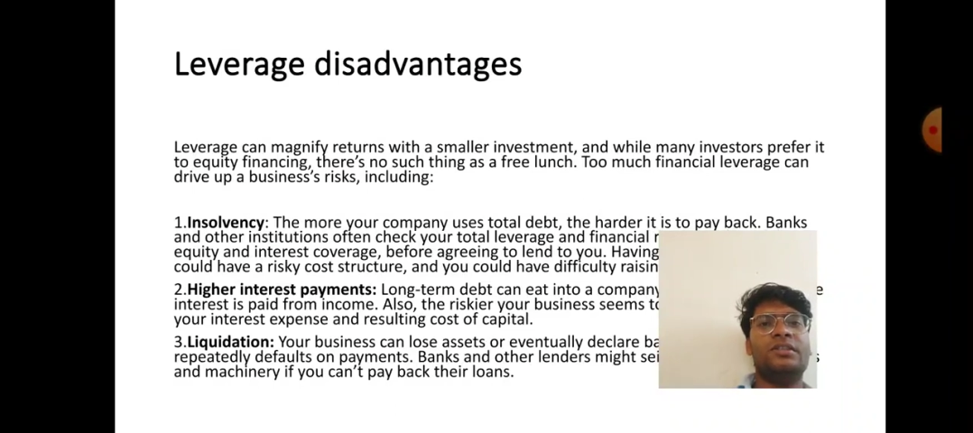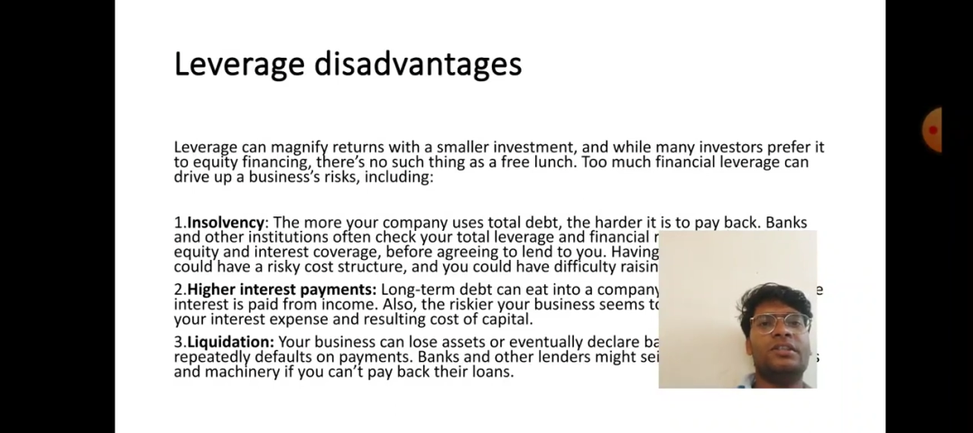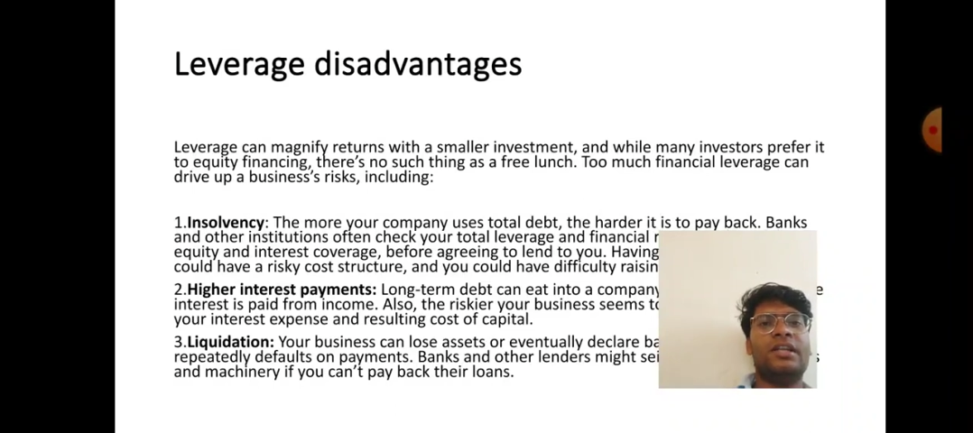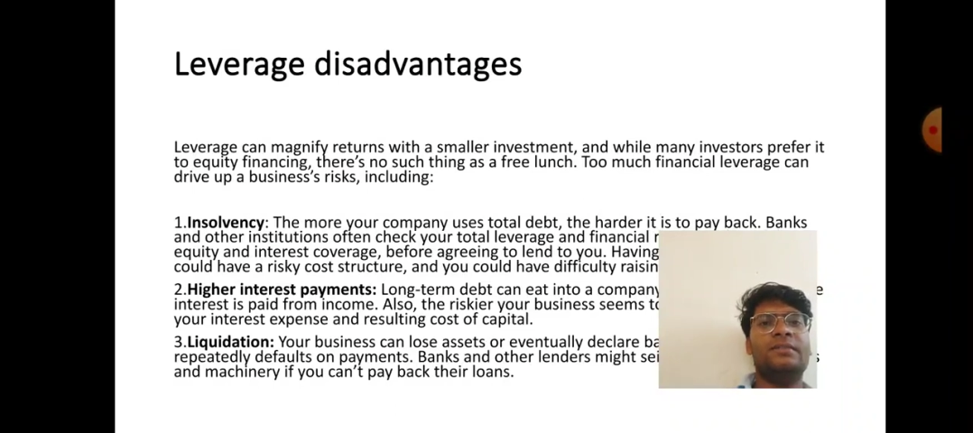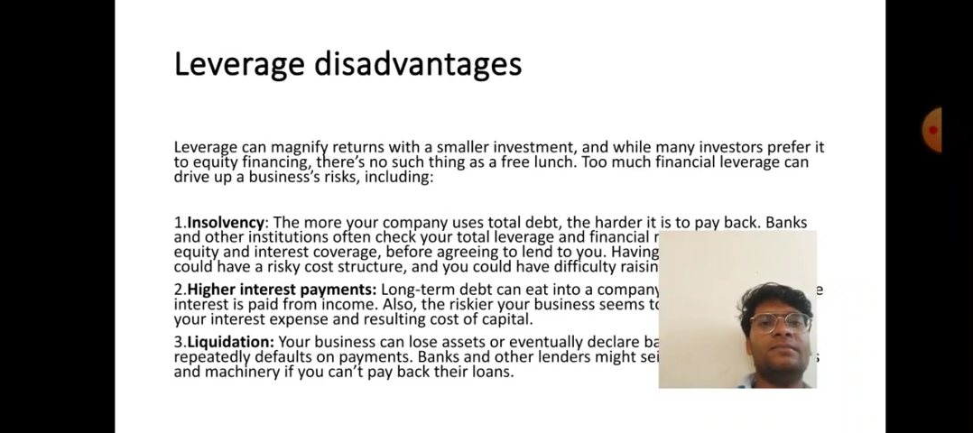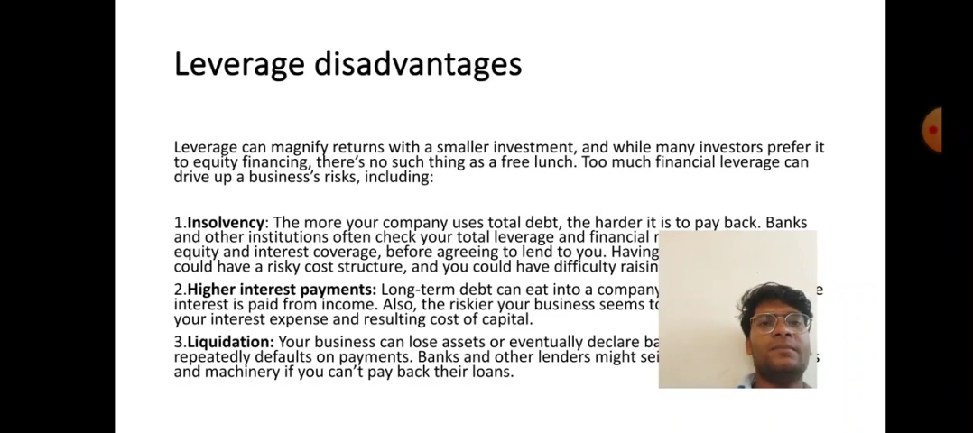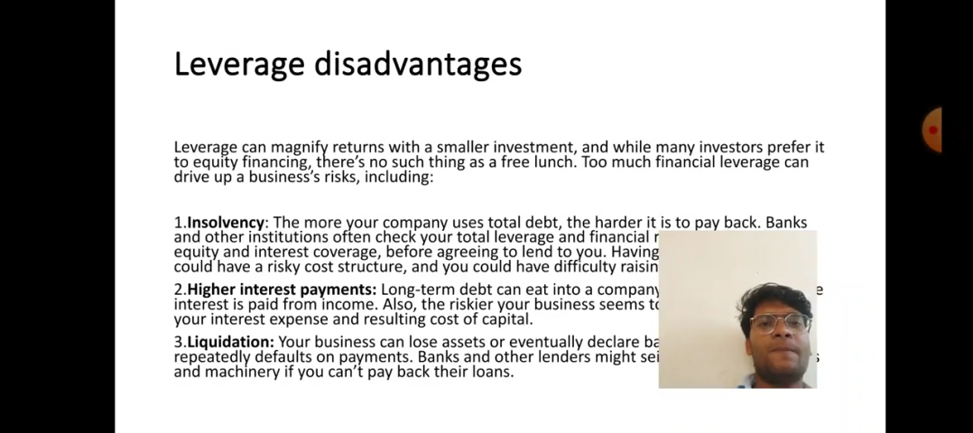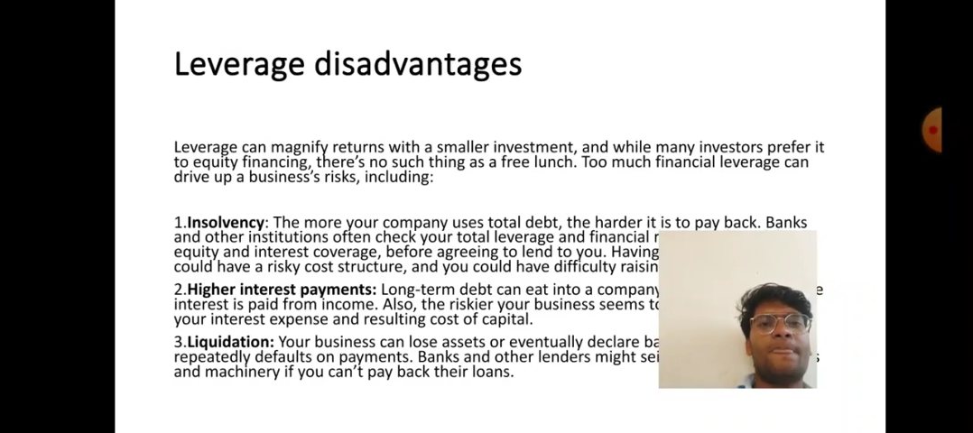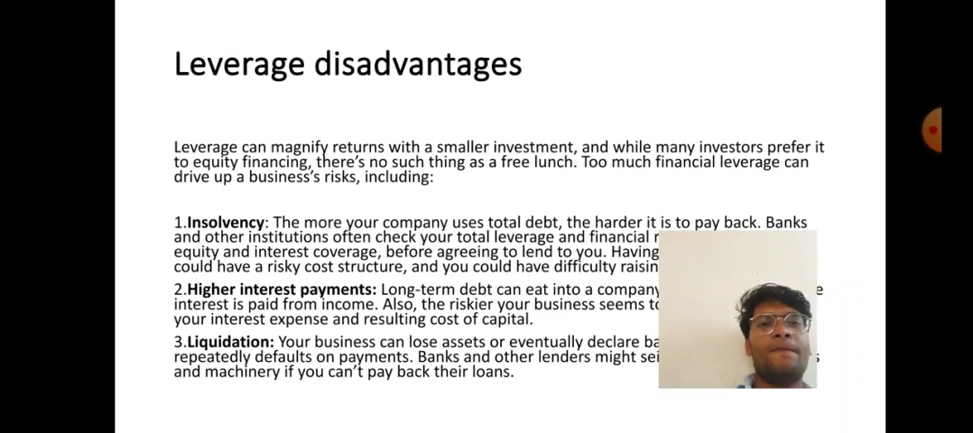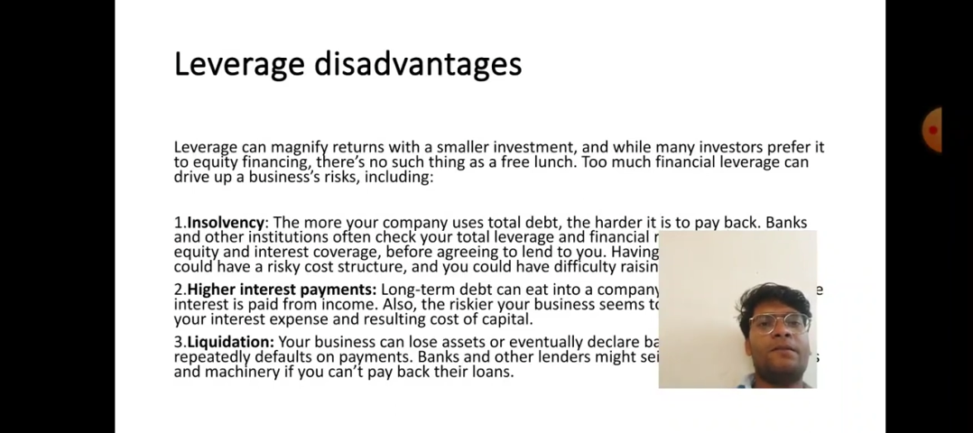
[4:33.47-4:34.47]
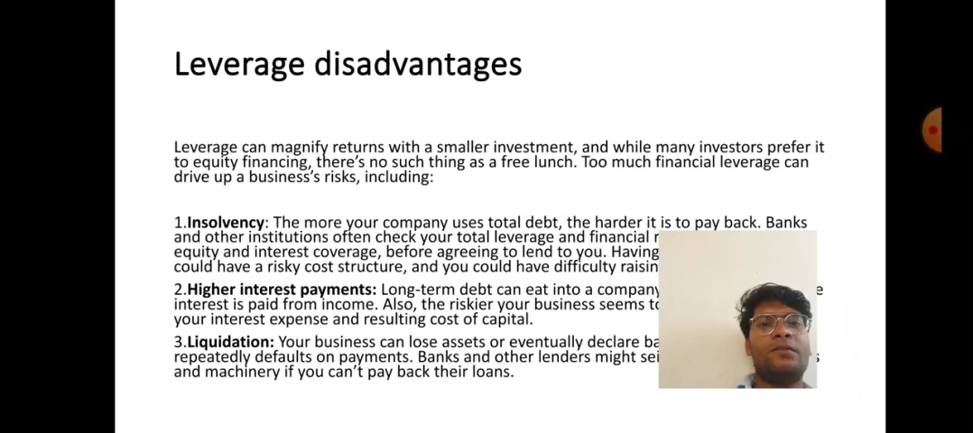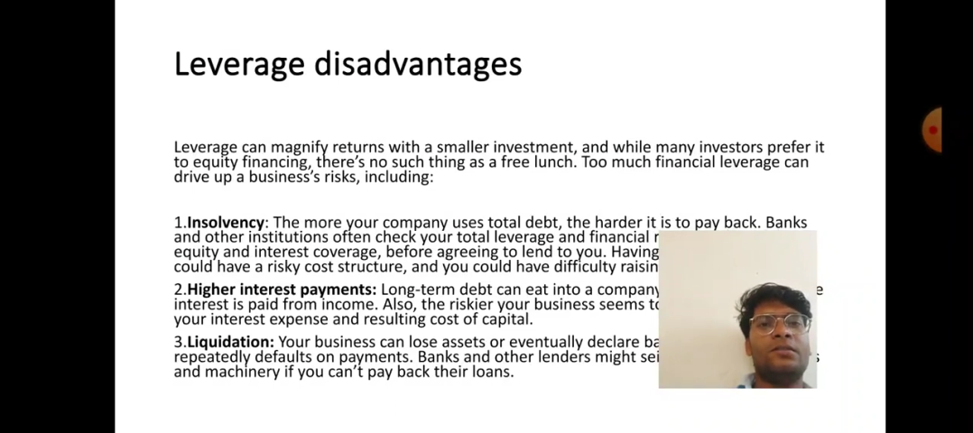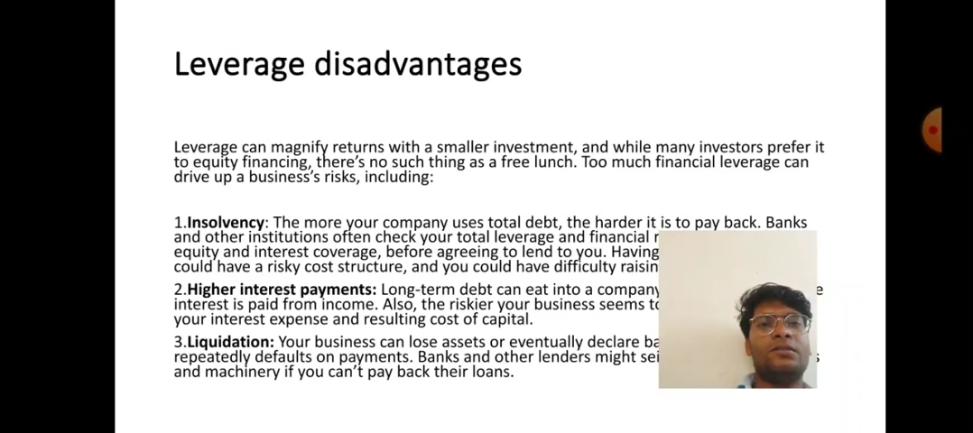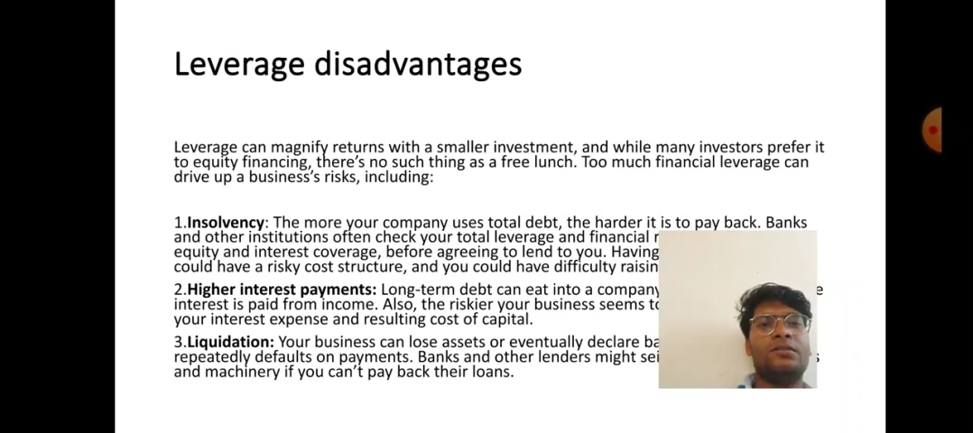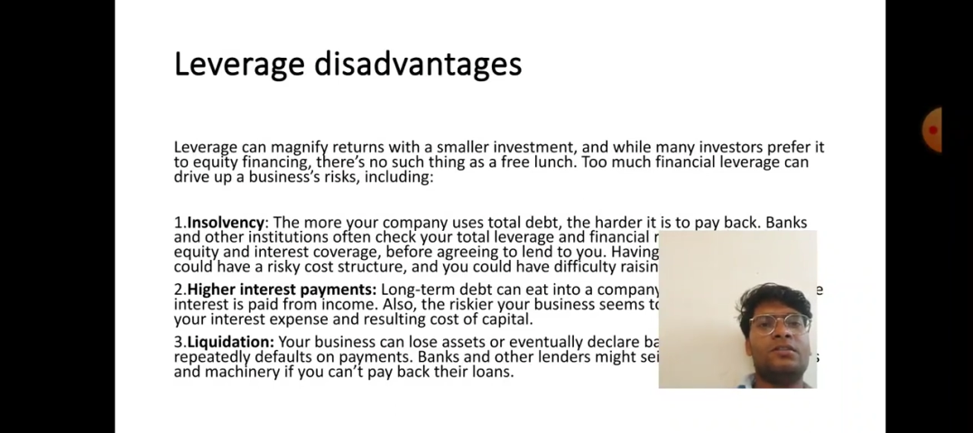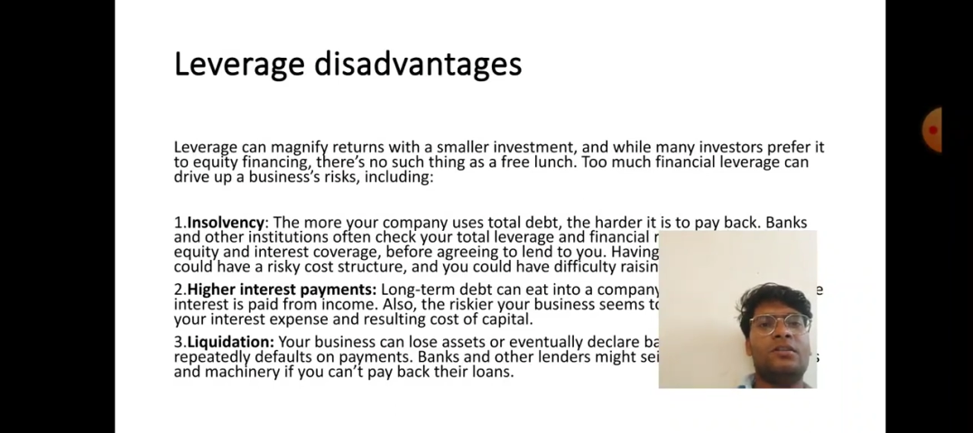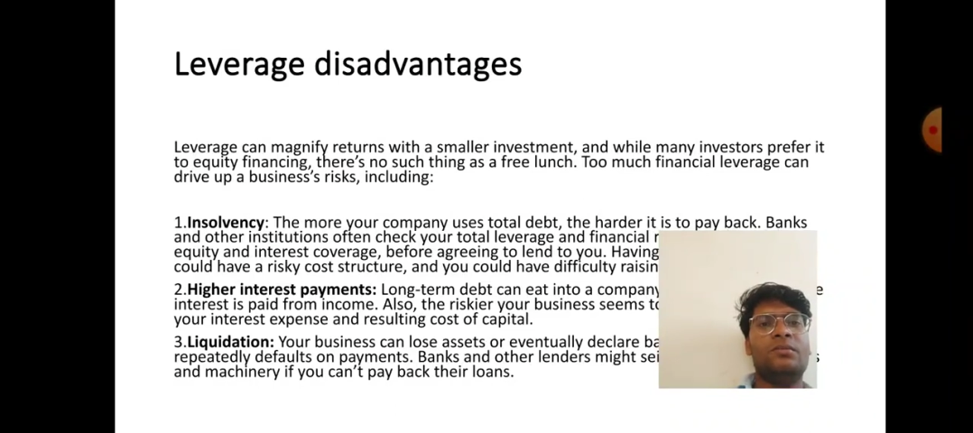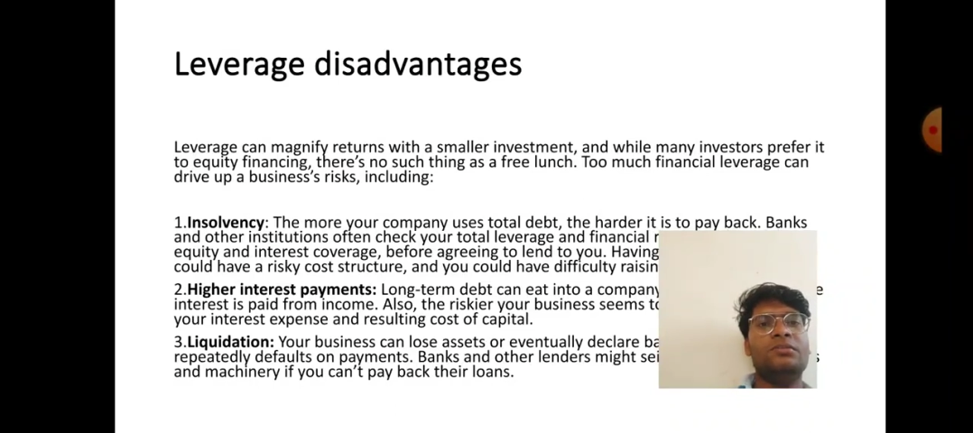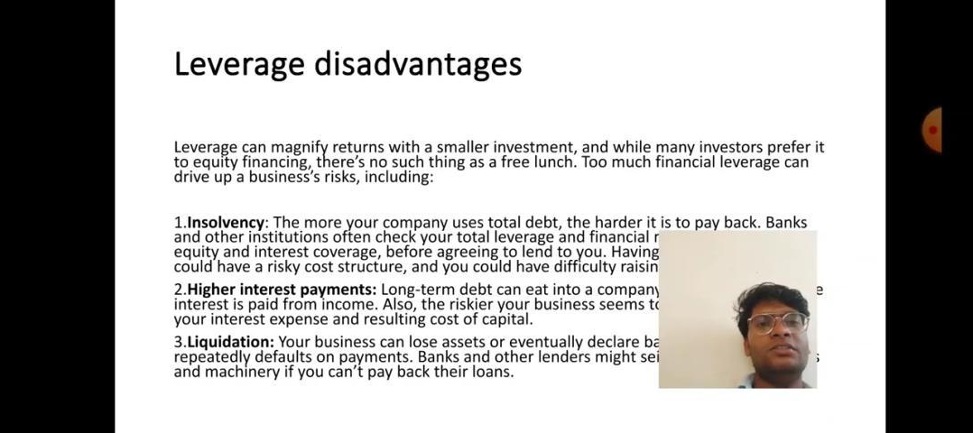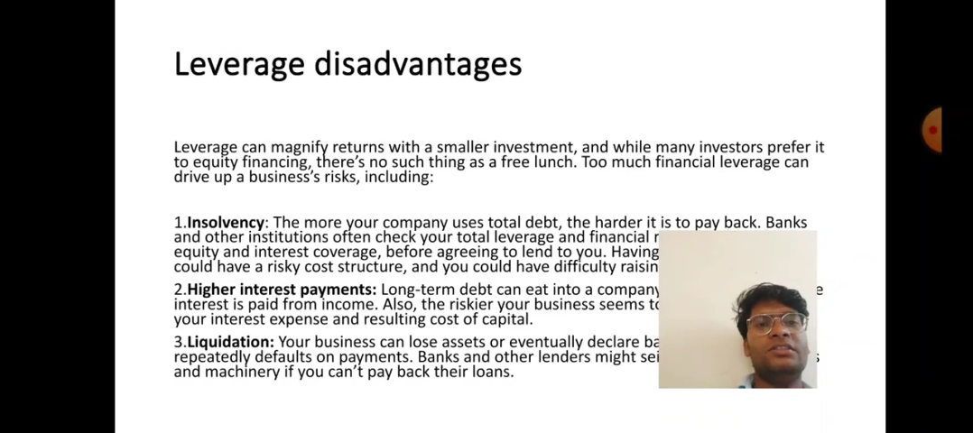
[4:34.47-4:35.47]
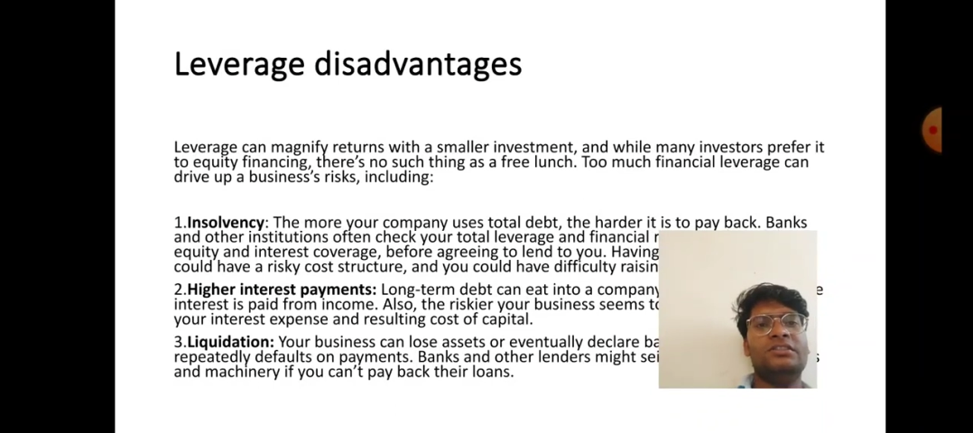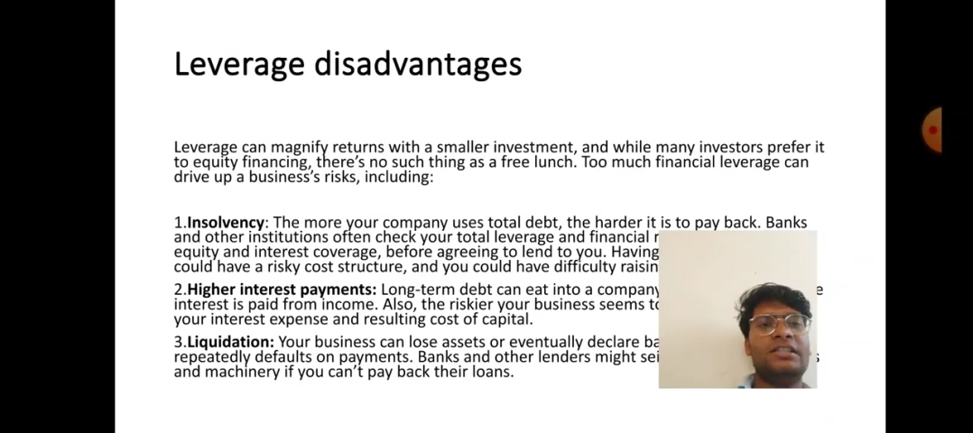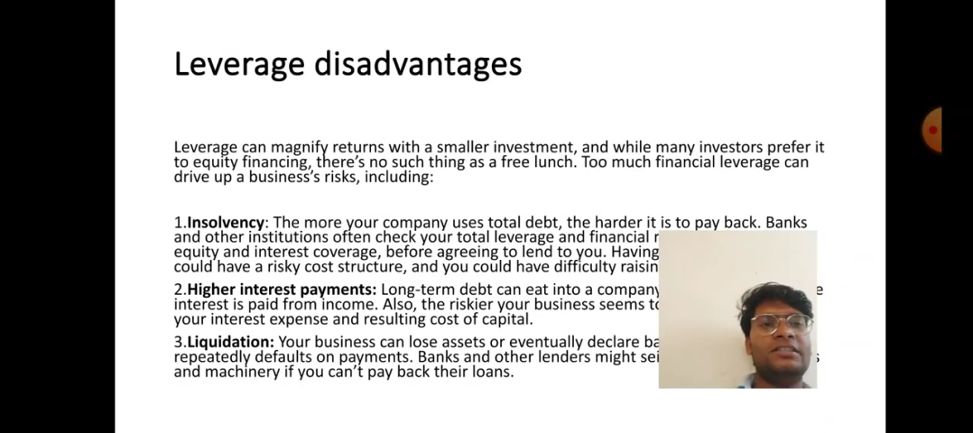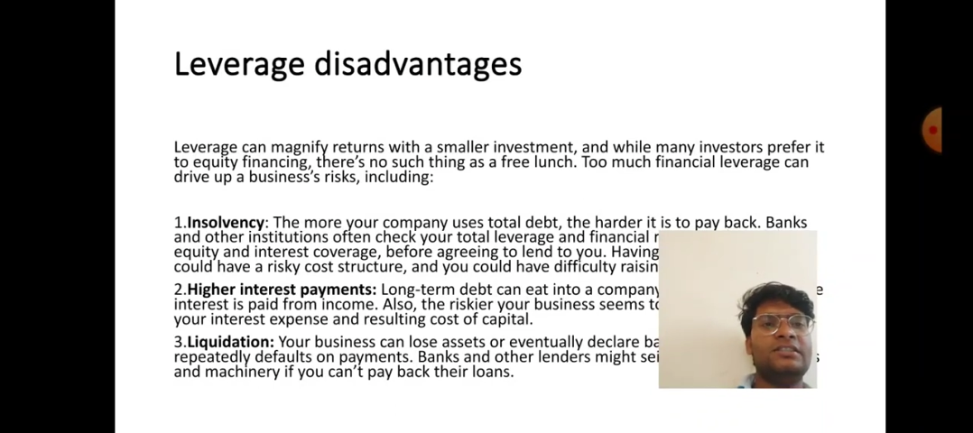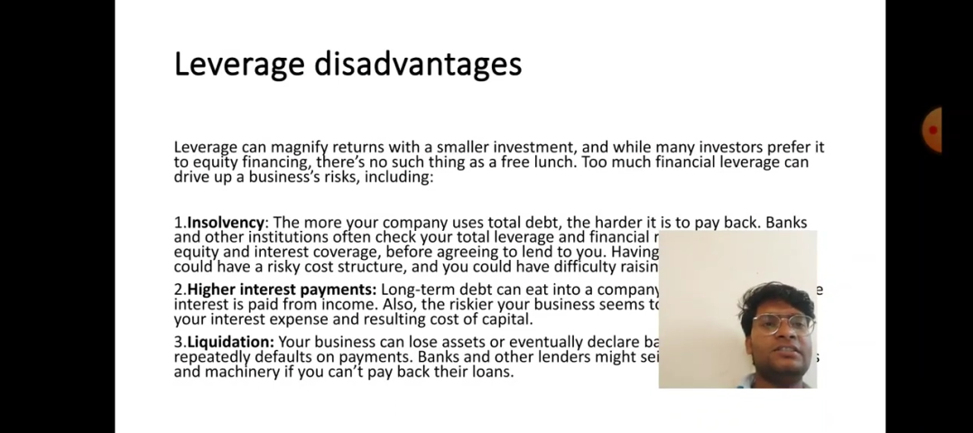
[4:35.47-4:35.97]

drive up a business rising